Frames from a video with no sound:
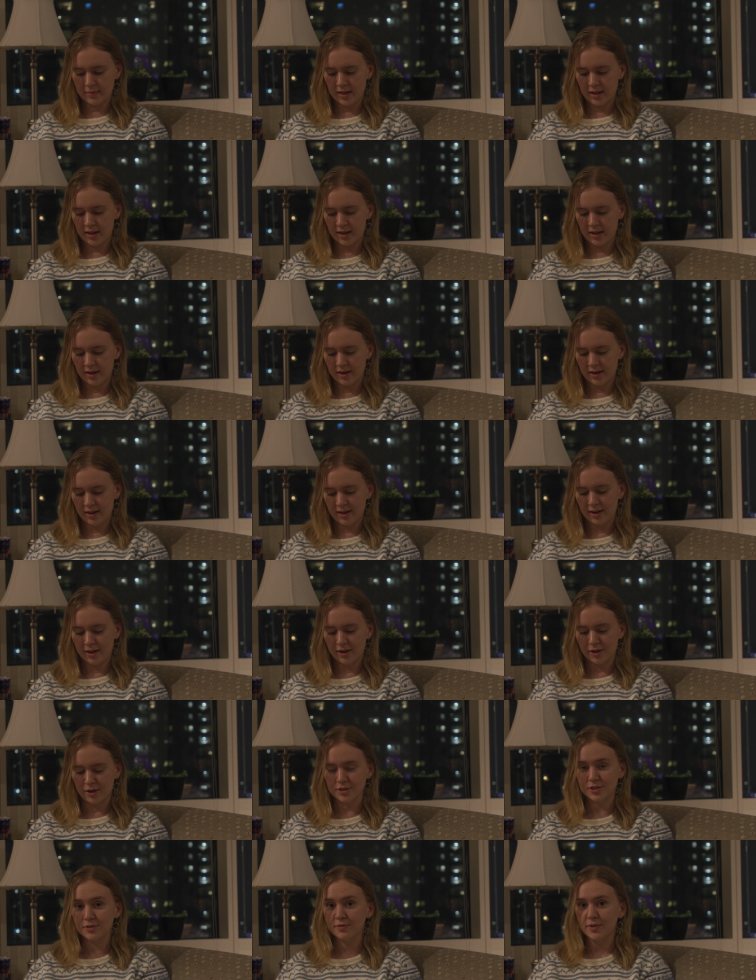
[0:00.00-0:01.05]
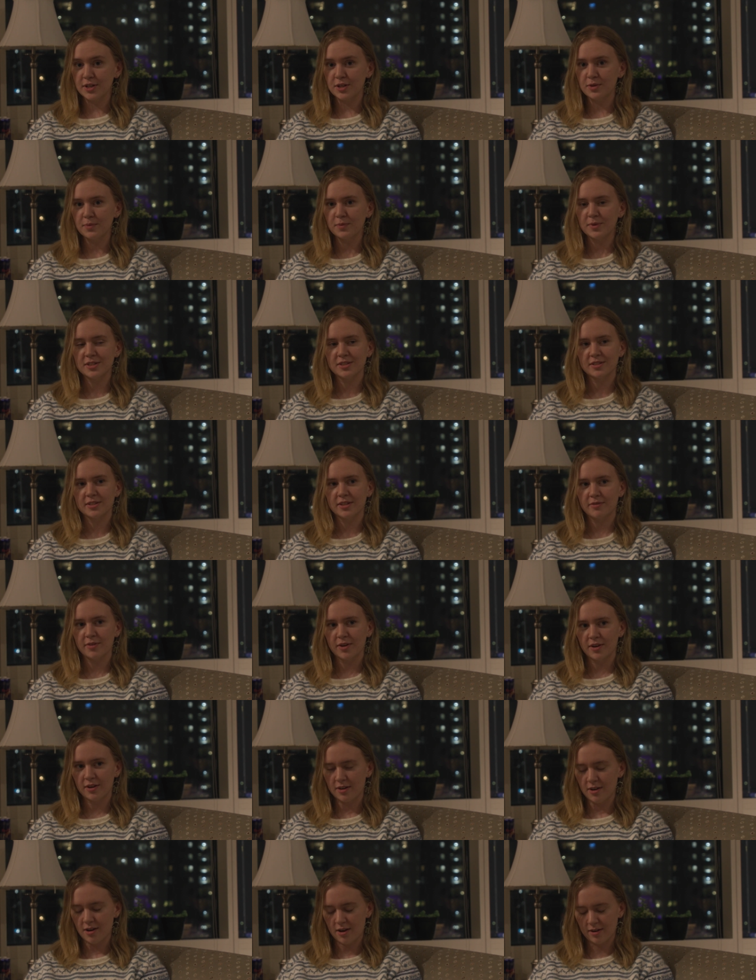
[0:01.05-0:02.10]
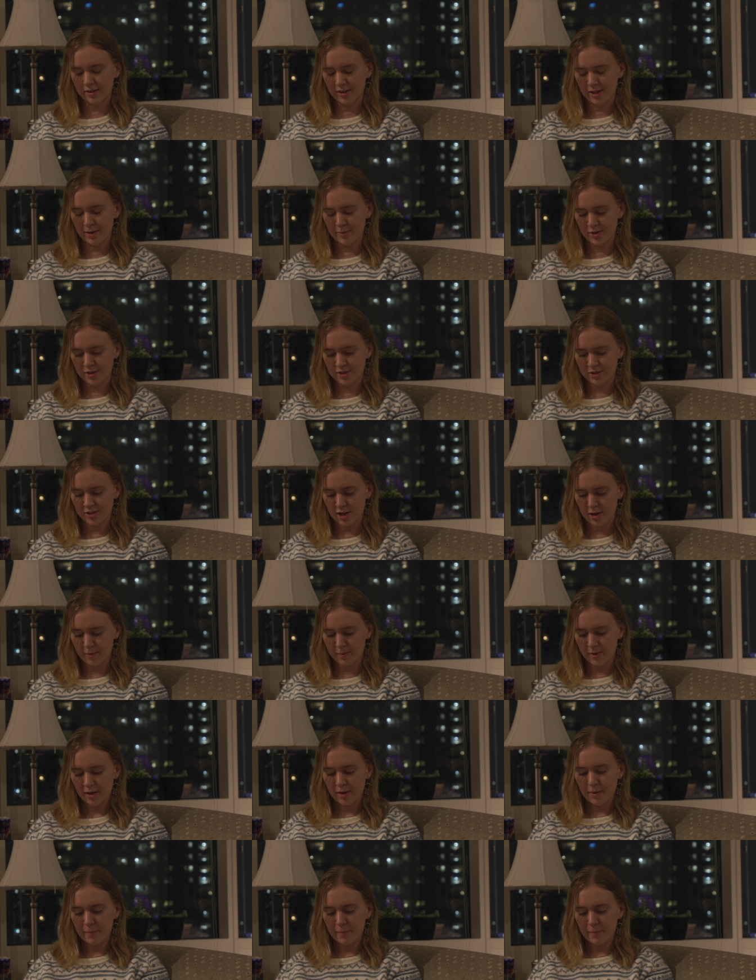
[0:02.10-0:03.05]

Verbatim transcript: at a concert venue, which is a very non-glamorous job.